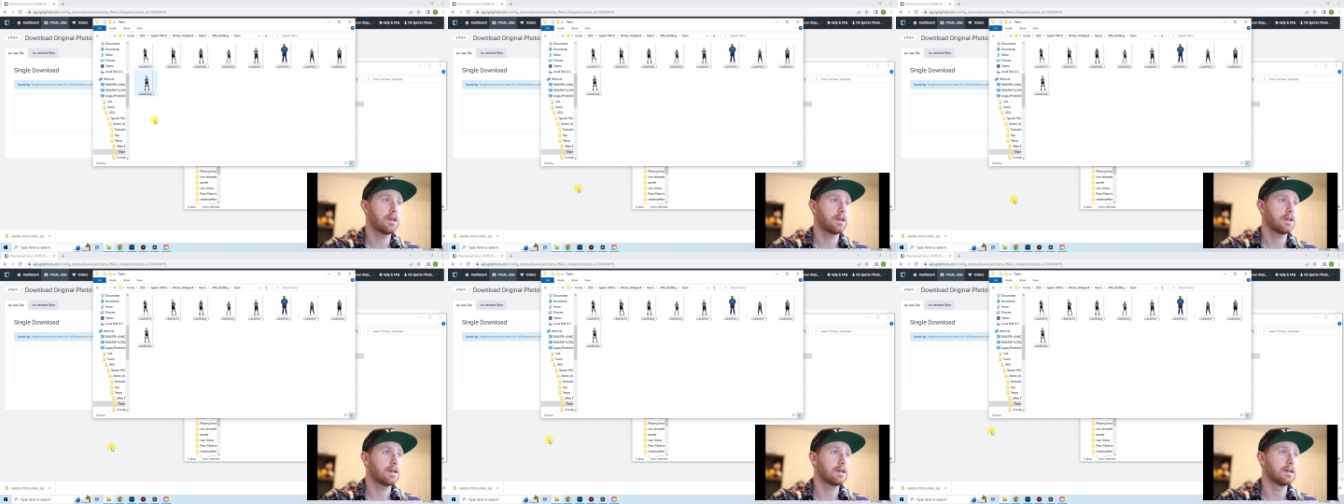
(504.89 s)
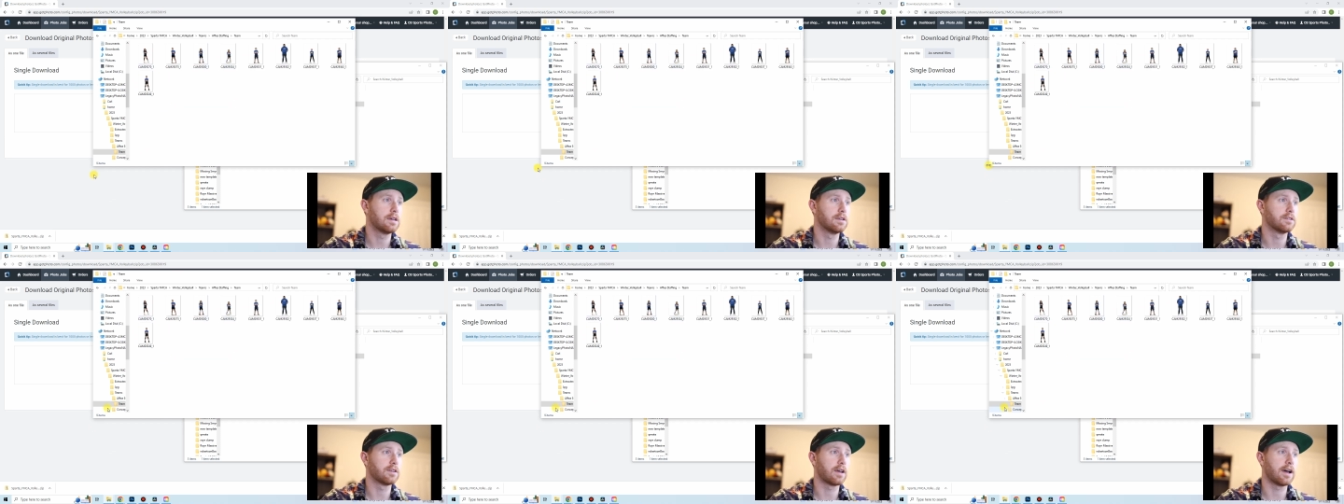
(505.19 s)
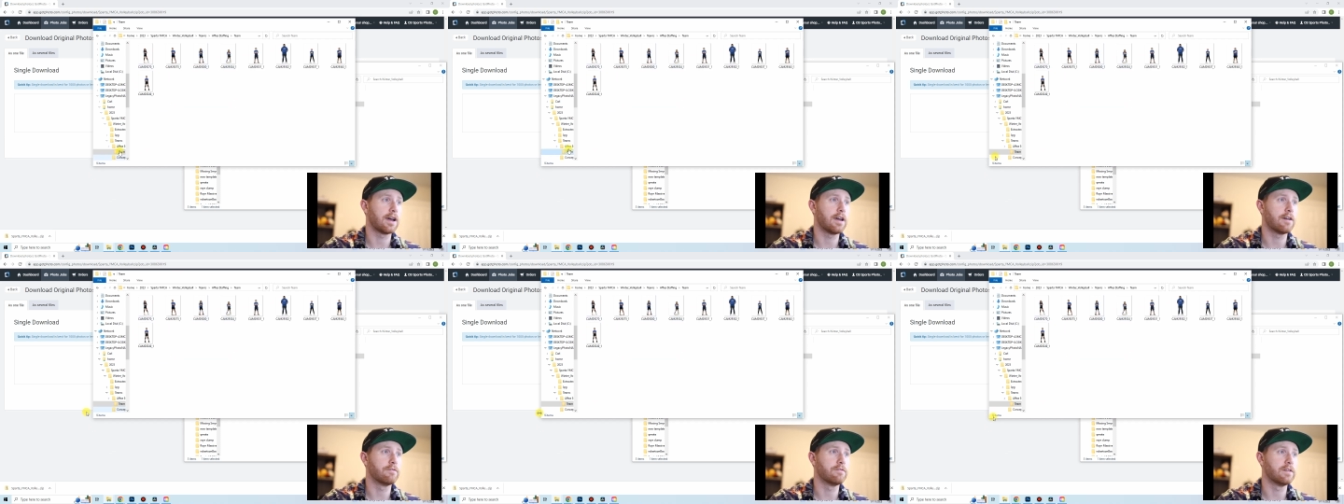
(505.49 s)
is I
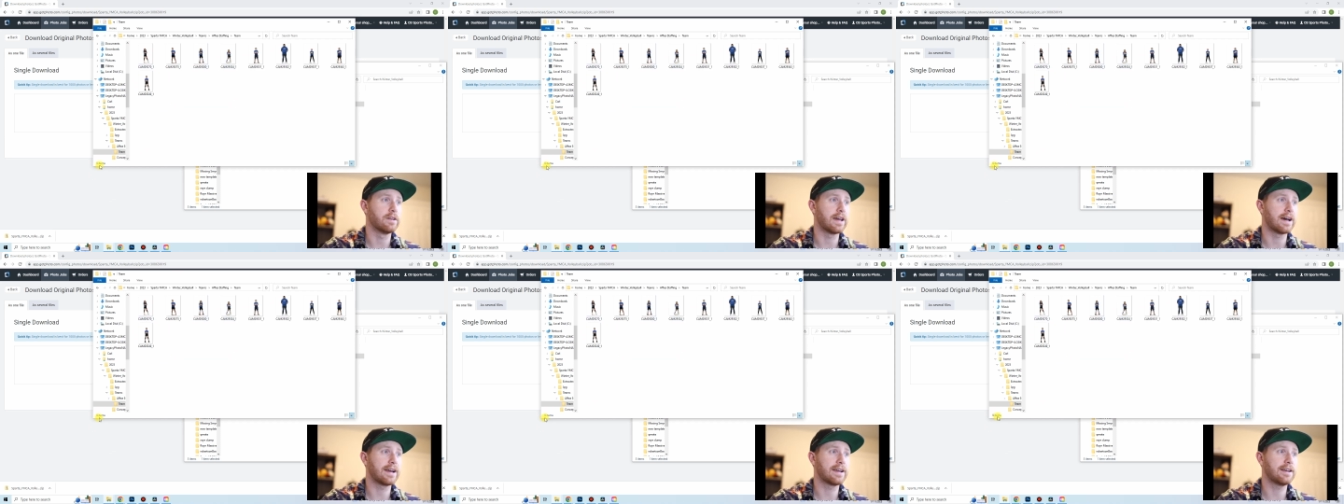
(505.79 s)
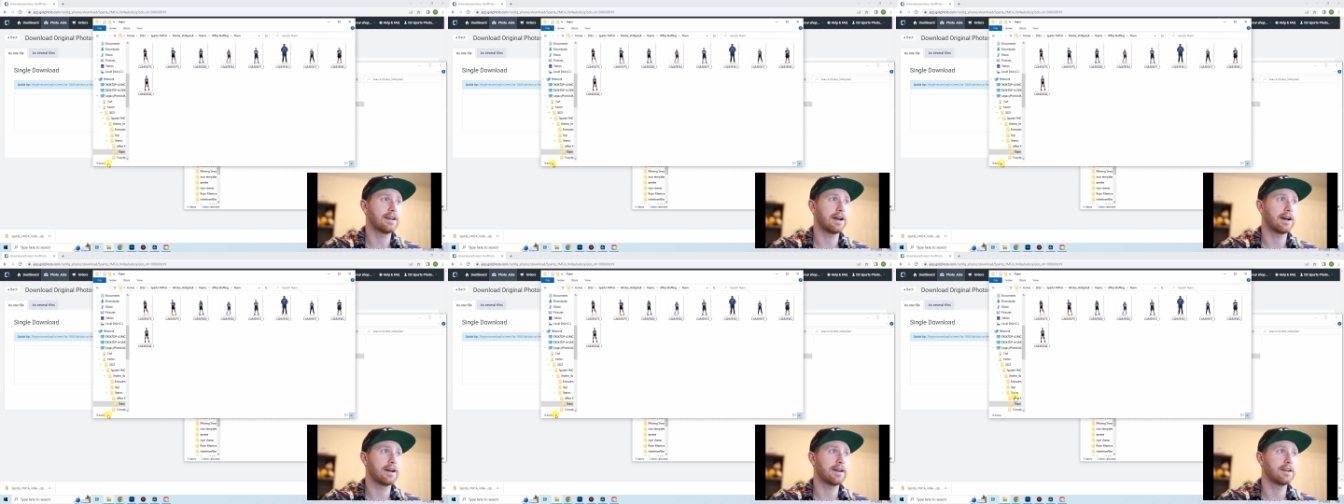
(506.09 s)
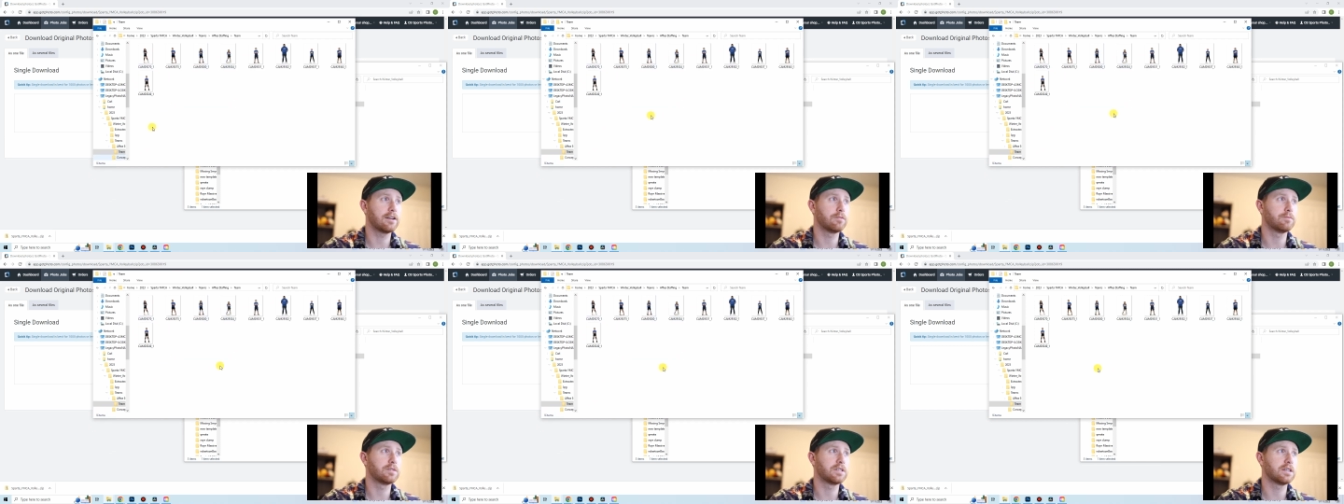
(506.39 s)
have 9
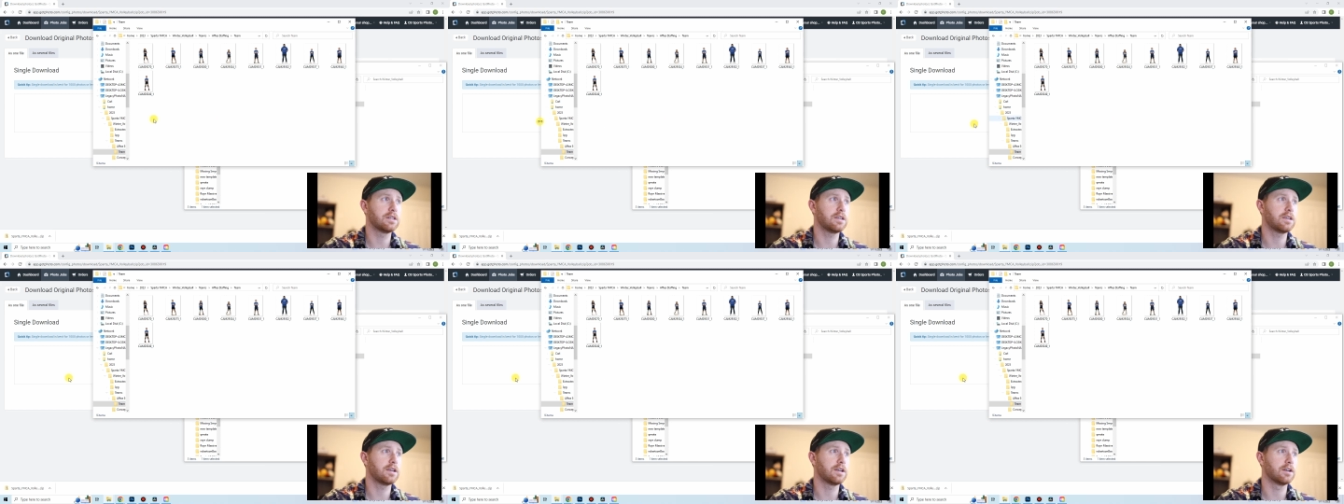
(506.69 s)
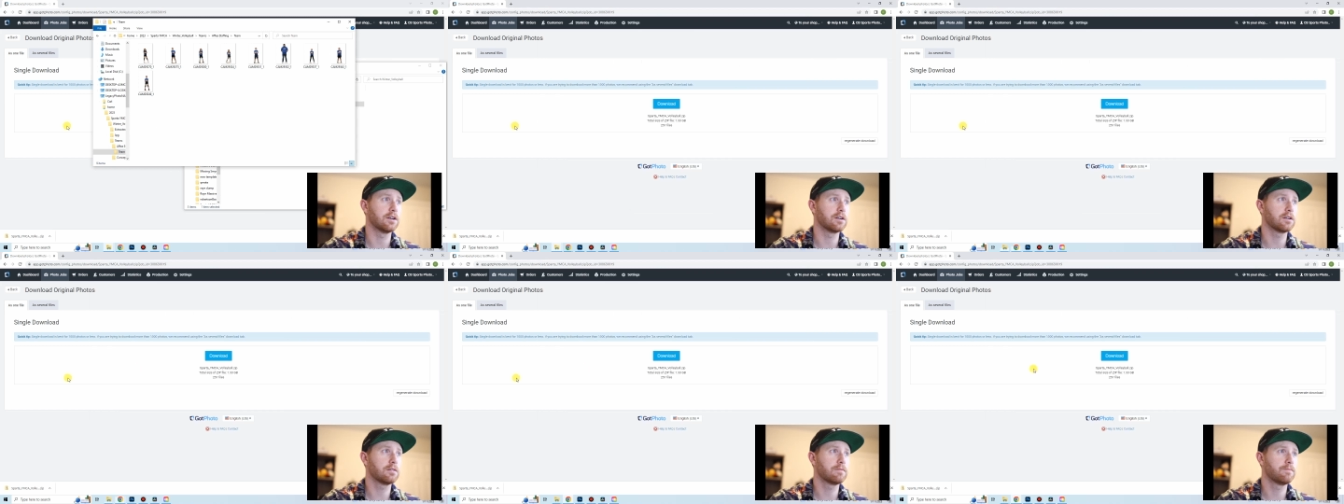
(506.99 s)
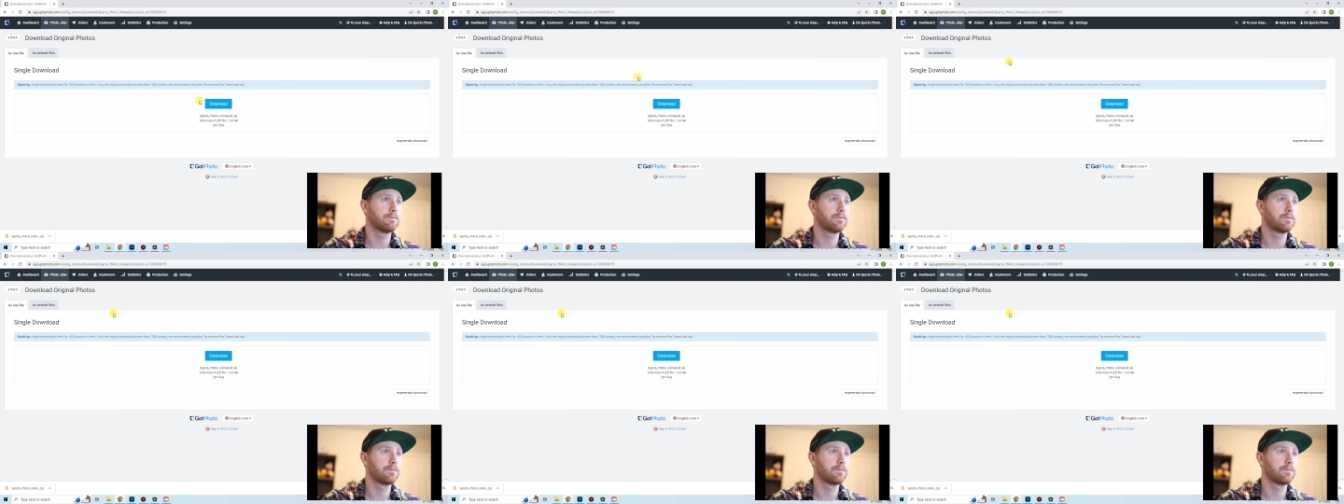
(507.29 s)
items in here,